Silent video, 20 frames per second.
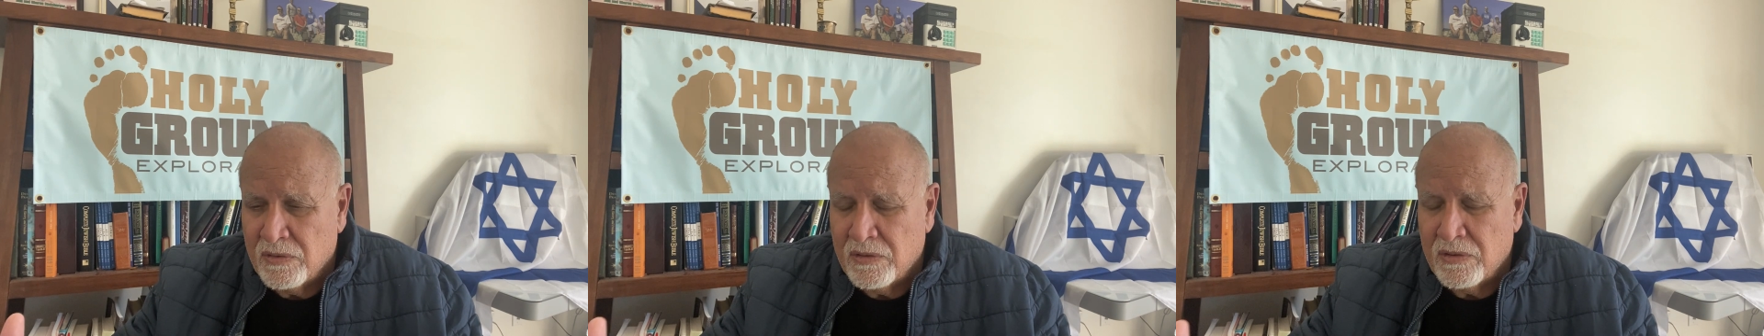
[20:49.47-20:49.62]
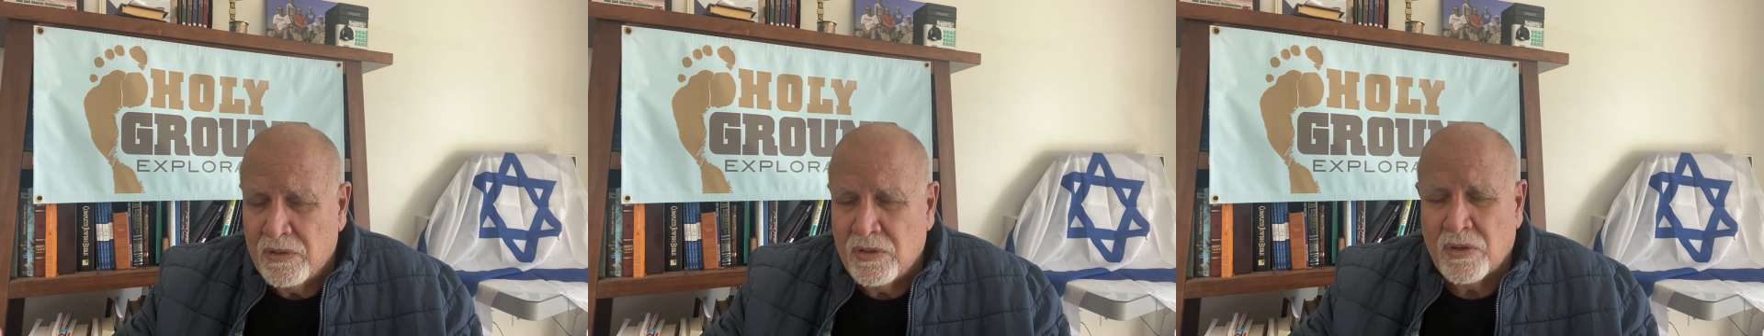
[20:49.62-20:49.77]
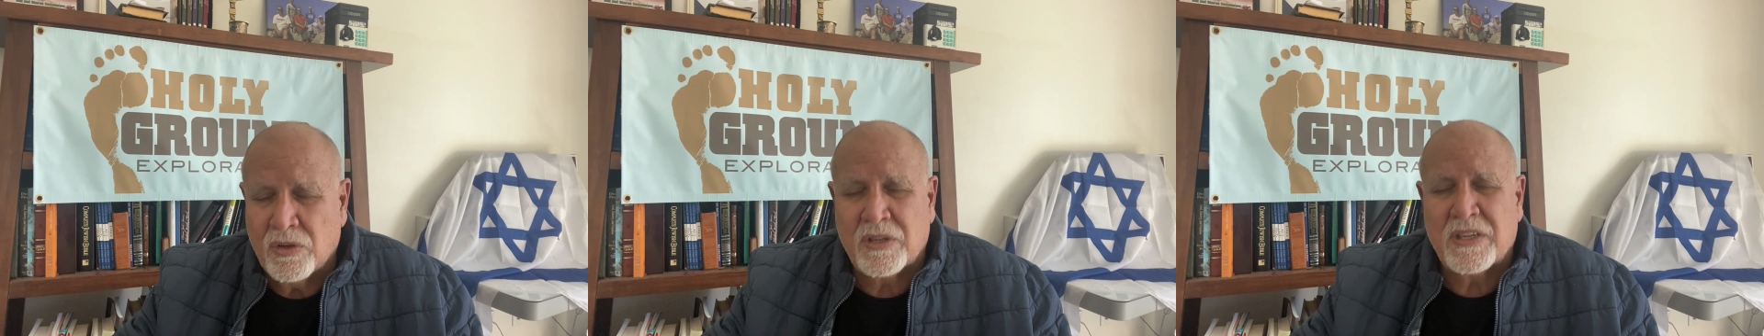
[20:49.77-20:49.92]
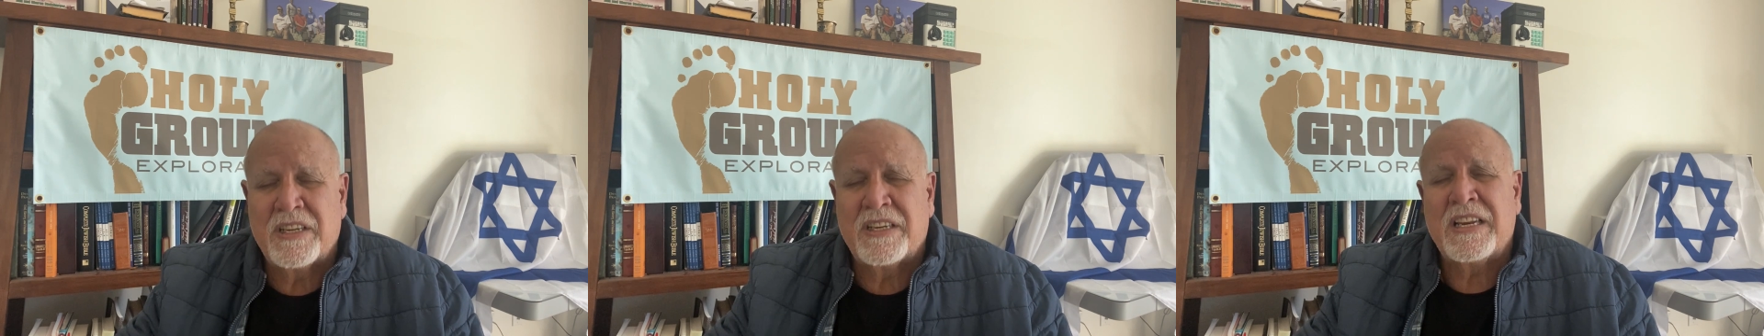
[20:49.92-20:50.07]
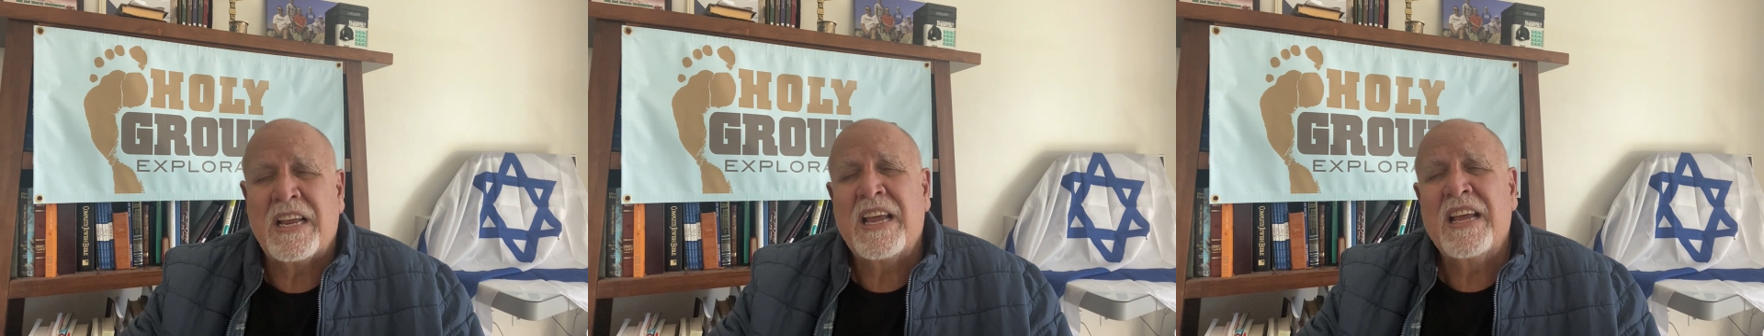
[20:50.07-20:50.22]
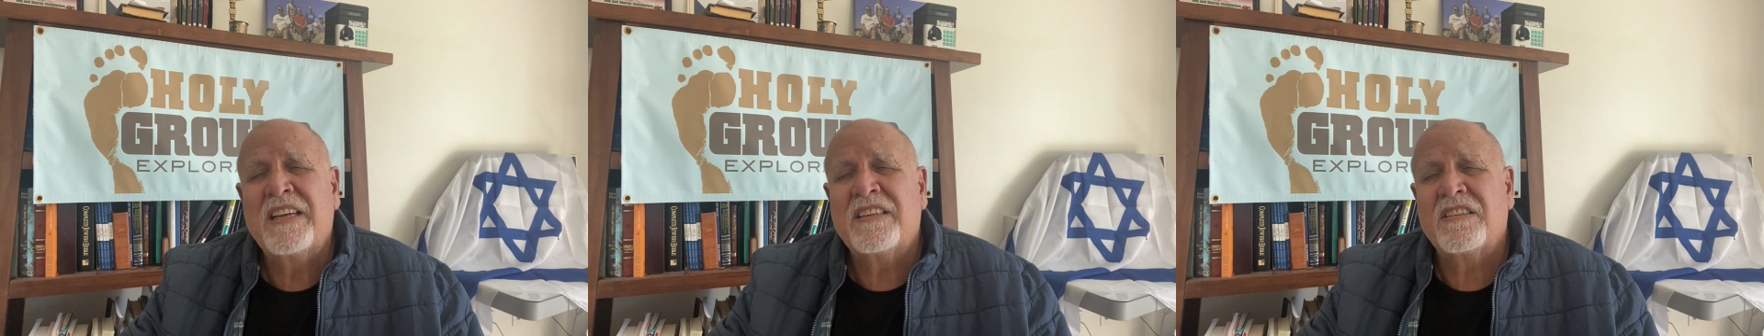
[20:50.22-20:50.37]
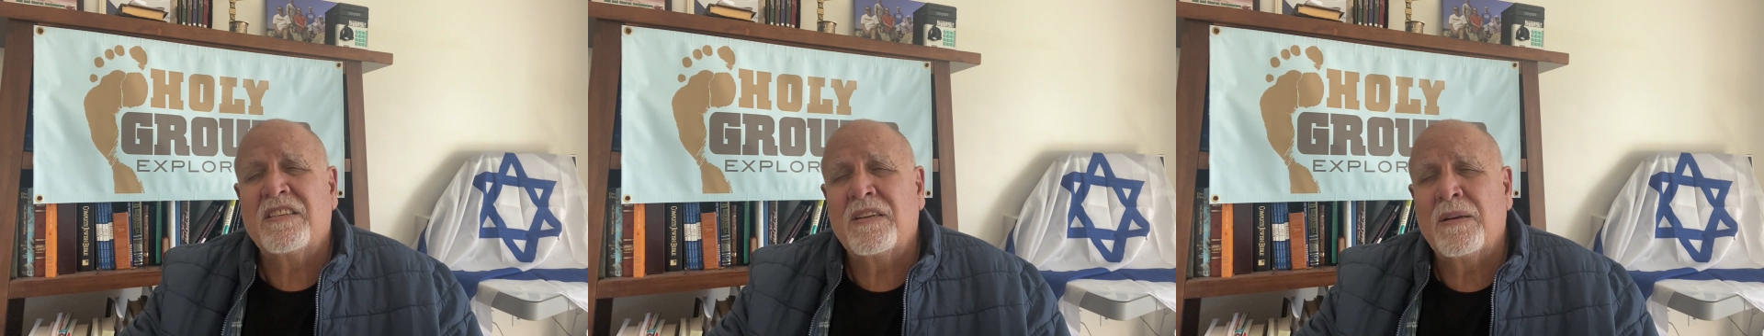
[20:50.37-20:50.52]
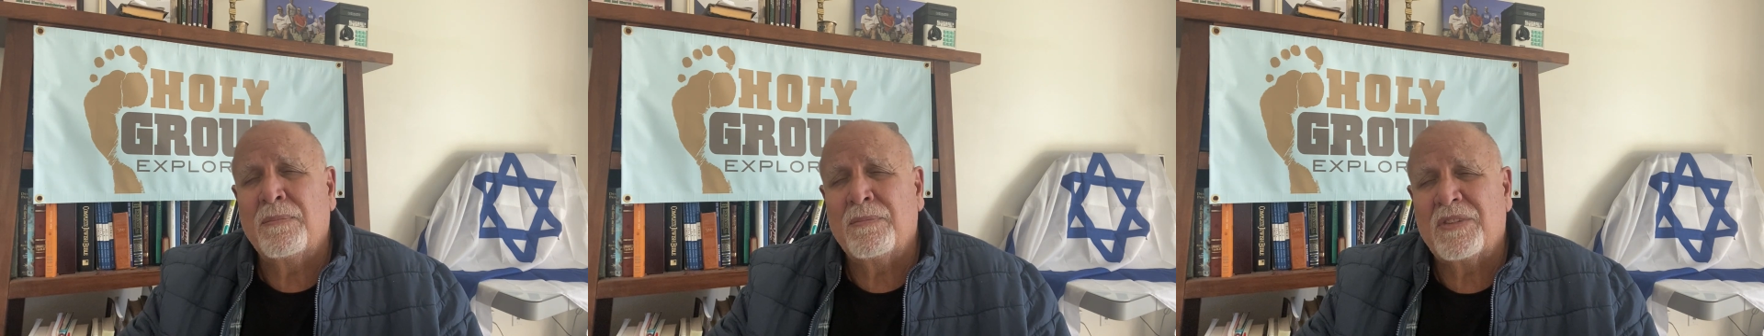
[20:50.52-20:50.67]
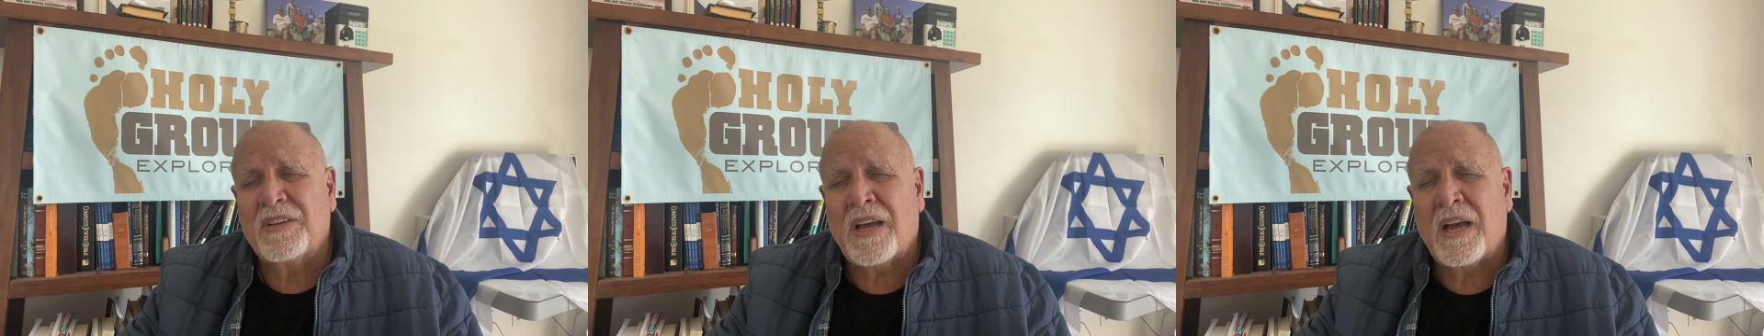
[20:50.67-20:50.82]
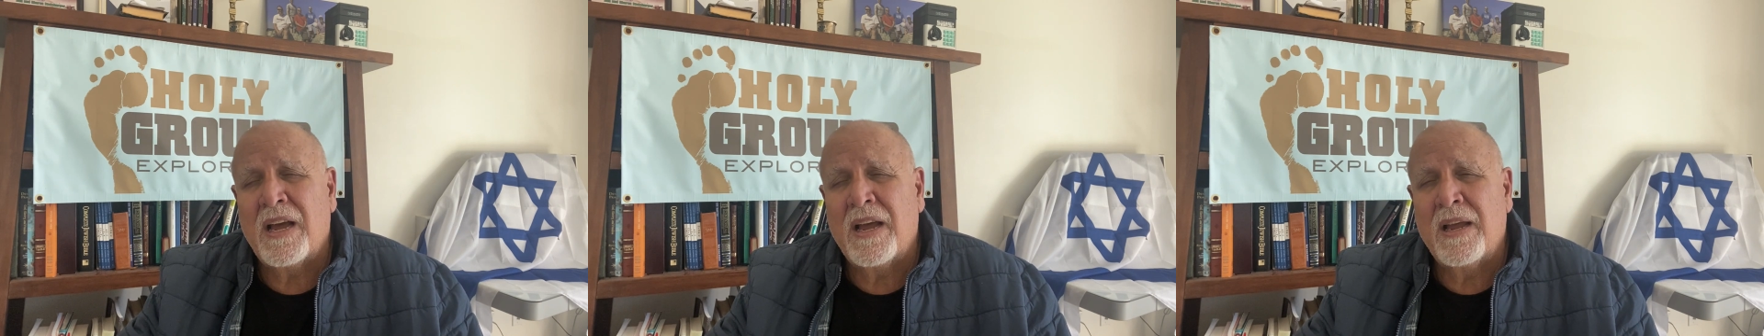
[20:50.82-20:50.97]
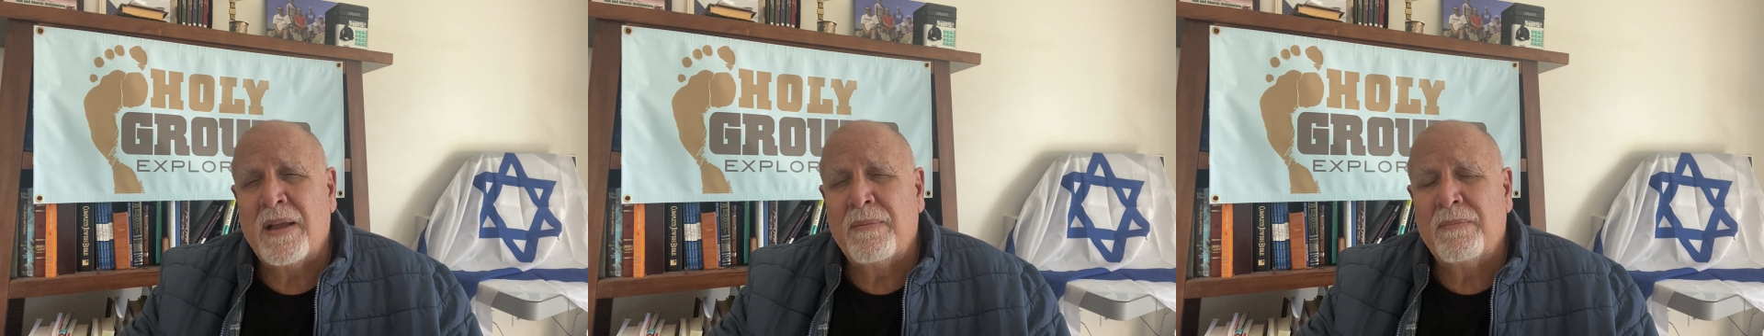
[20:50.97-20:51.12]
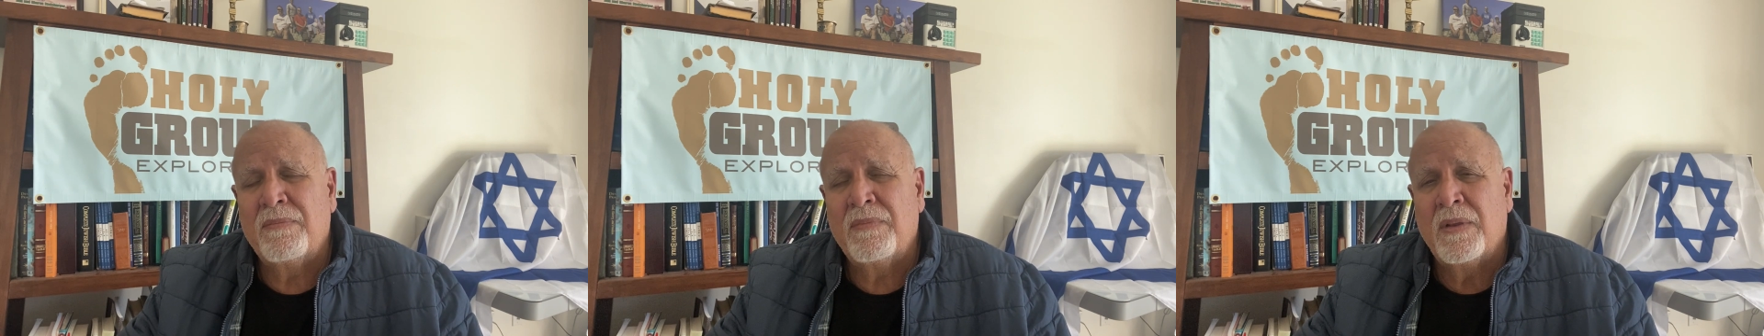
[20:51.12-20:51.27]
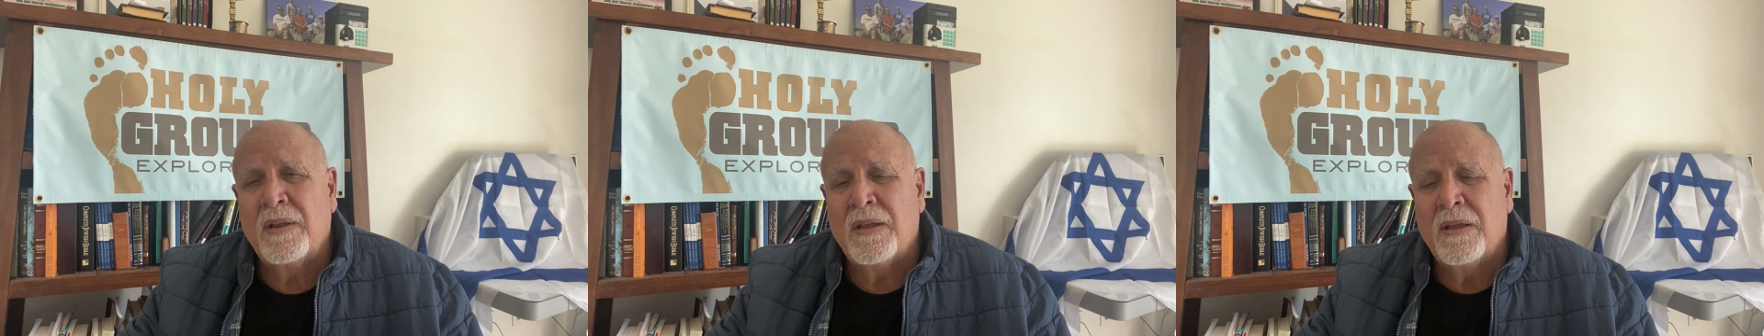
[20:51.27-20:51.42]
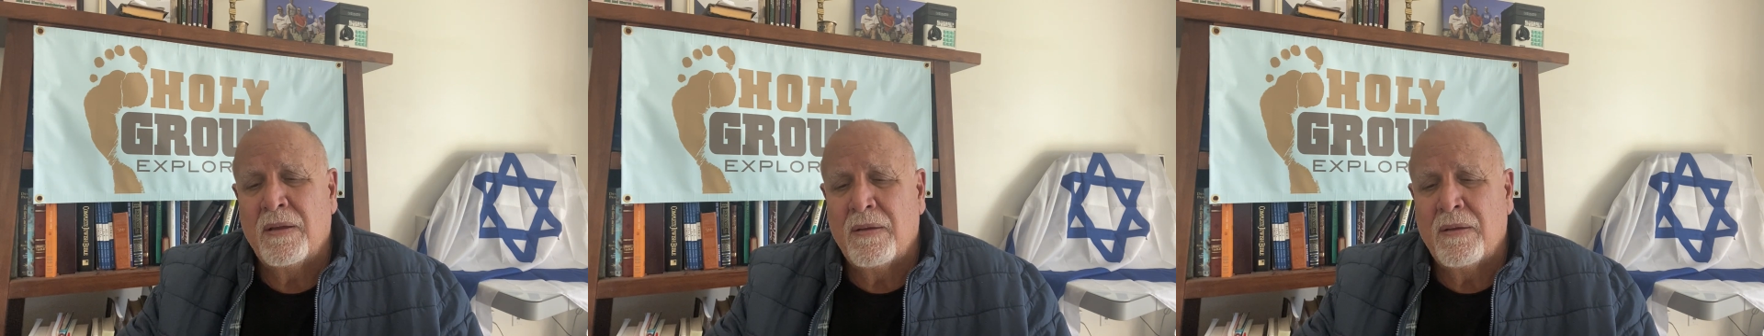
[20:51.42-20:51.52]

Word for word: you can take some time